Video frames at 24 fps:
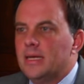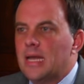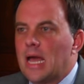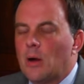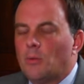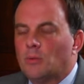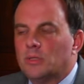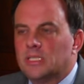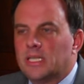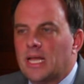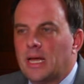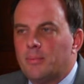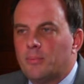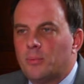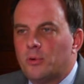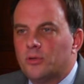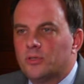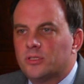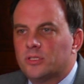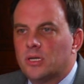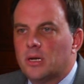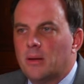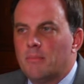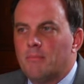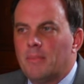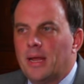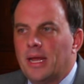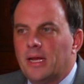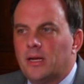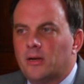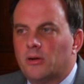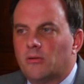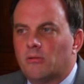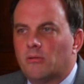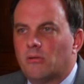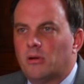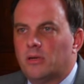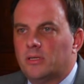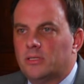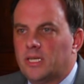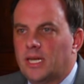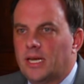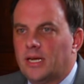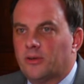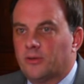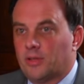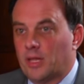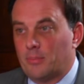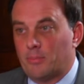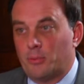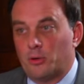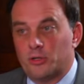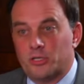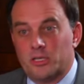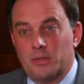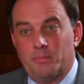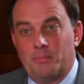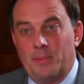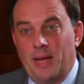Now, is that person a maker or a taker? That person